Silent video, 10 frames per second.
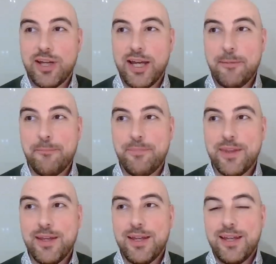
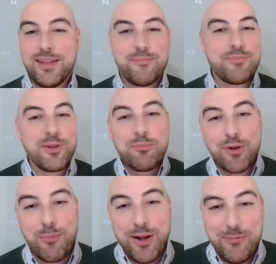The
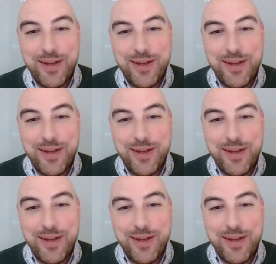problem